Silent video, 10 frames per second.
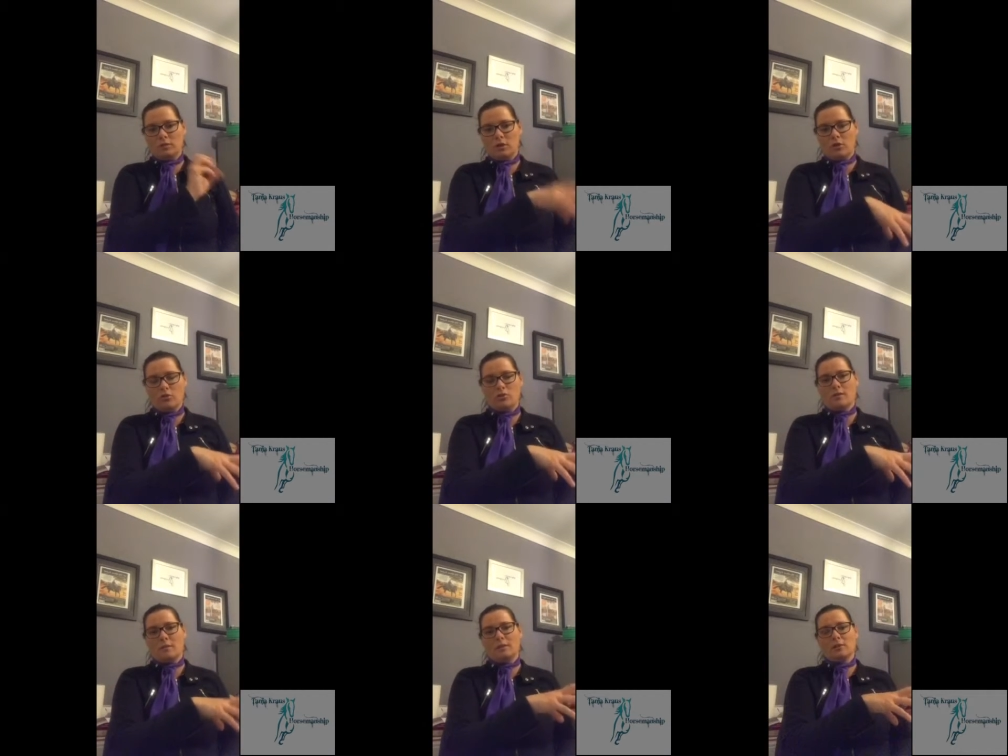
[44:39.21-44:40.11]
you know, do
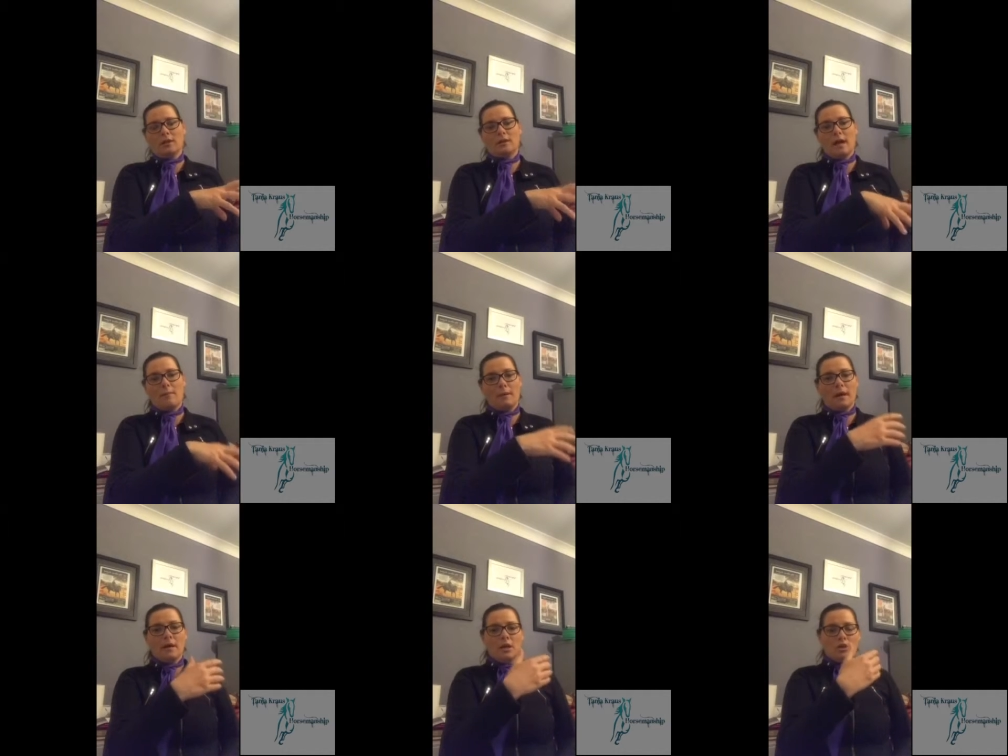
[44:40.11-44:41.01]
something like that.
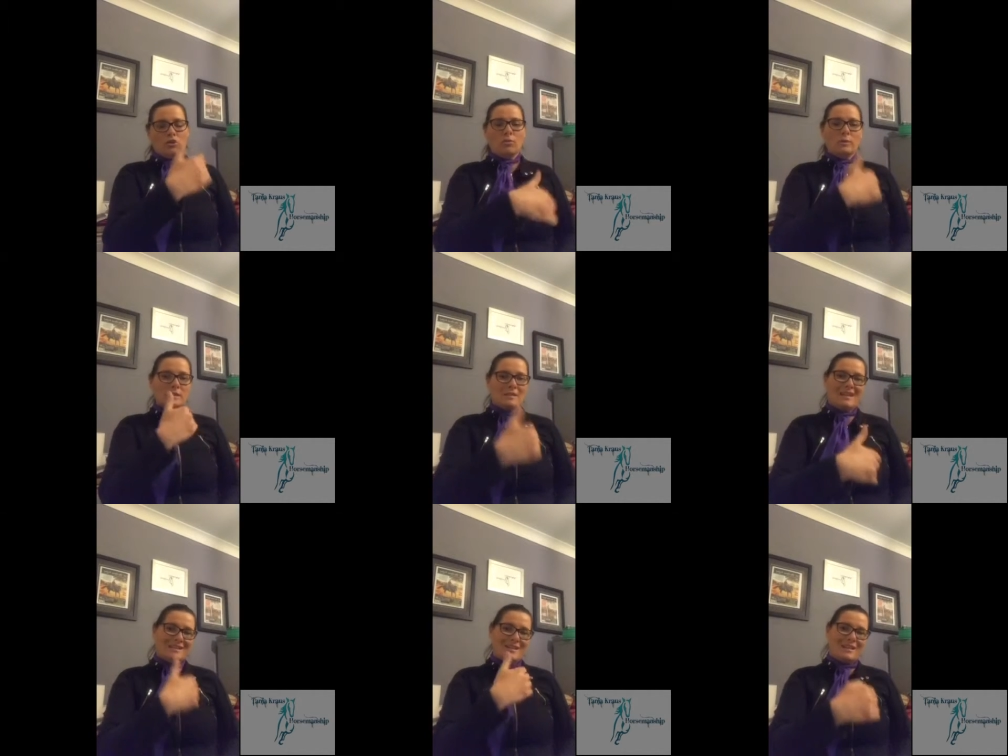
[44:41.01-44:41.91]
But humans
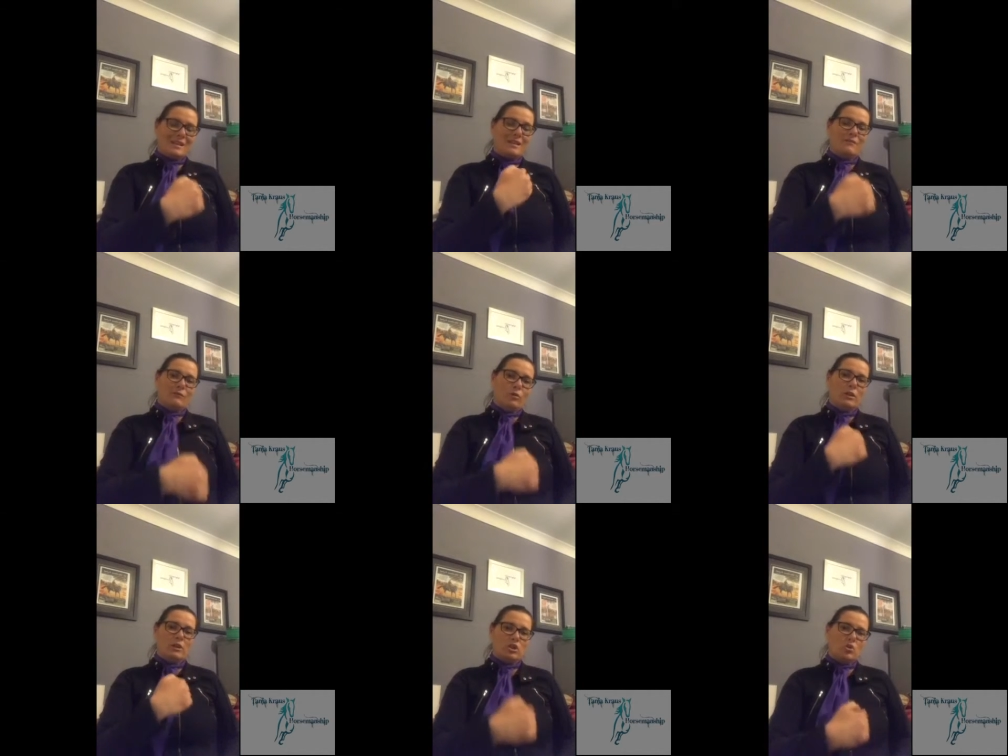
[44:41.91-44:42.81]
tend to think in
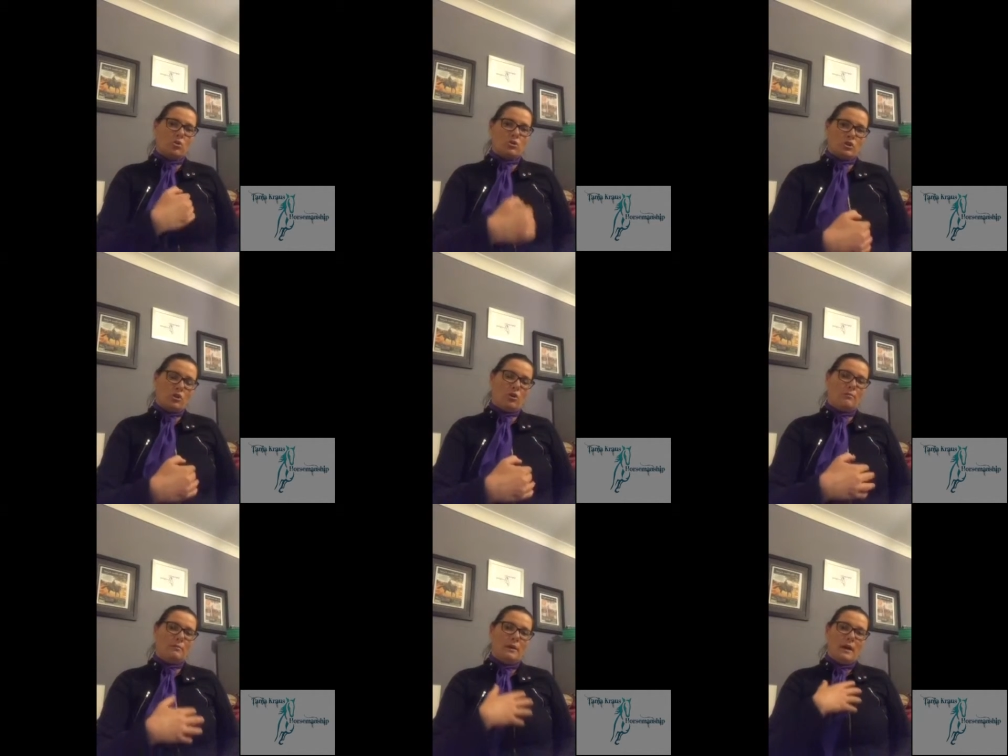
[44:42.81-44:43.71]
really short
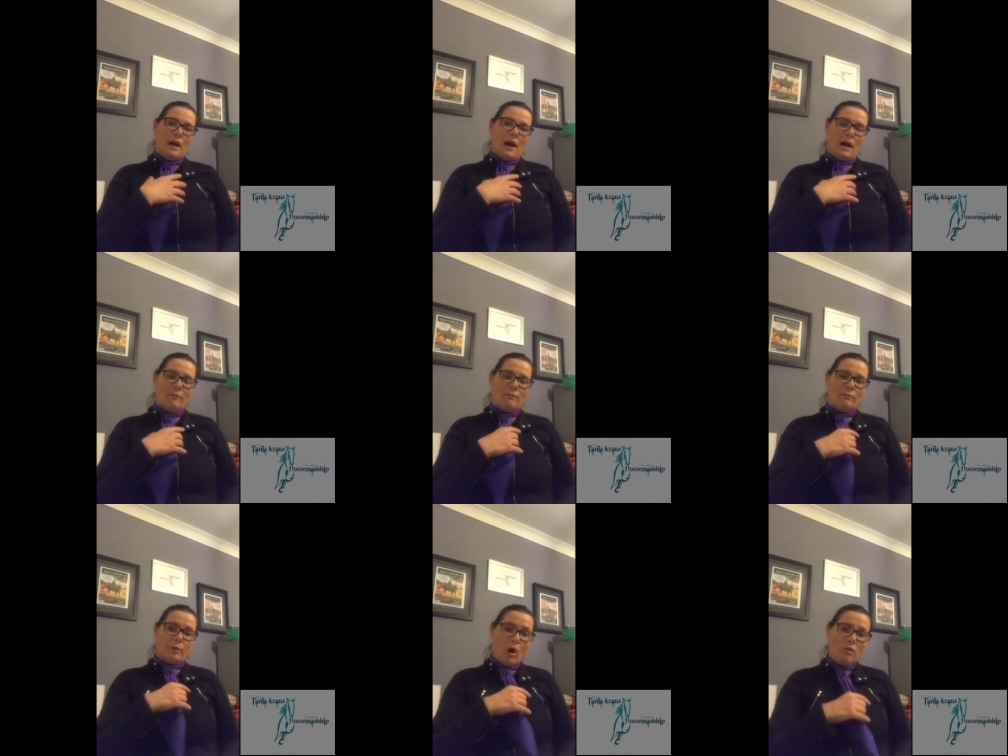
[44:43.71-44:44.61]
term
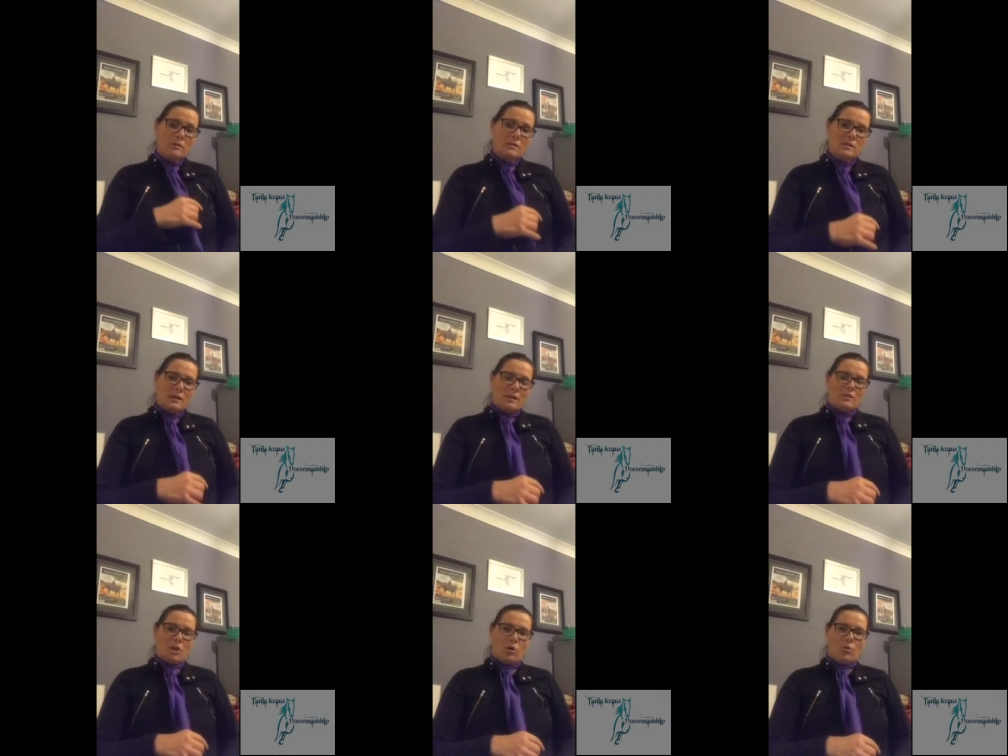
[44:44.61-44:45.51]
blocks,
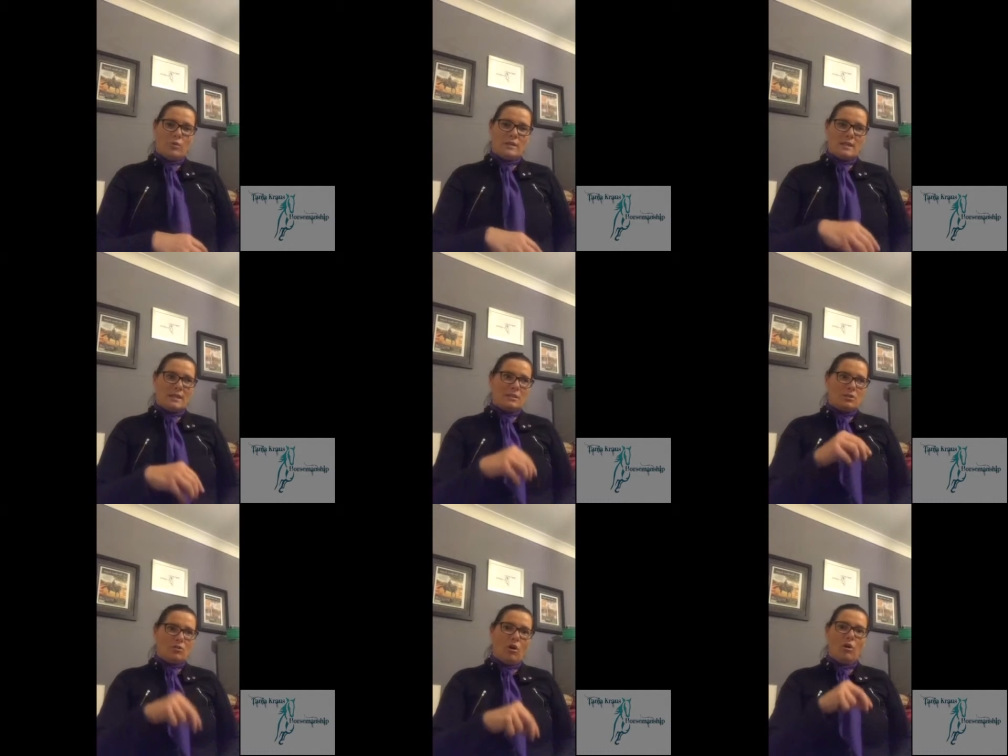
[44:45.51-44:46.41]
so we tend
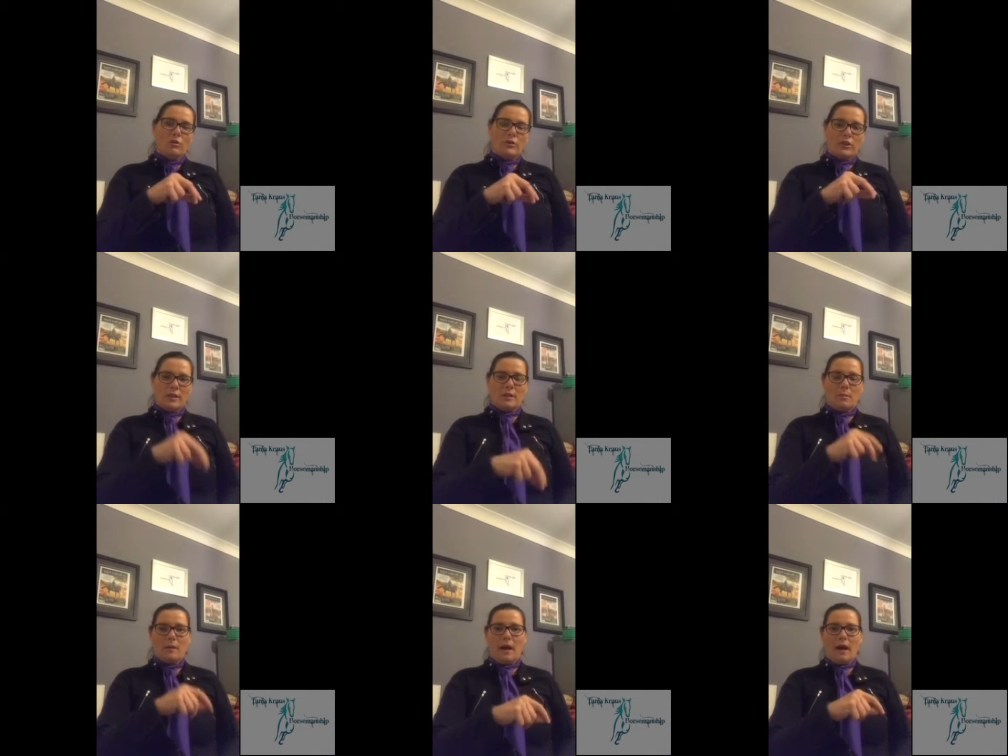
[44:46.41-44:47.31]
to not think
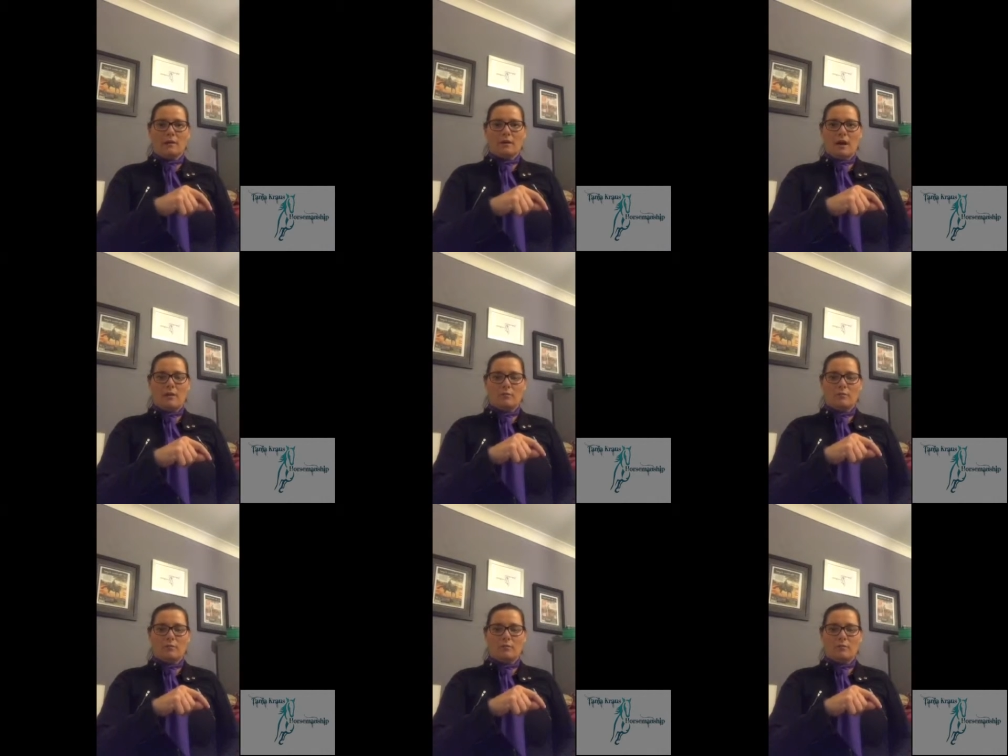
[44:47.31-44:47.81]
about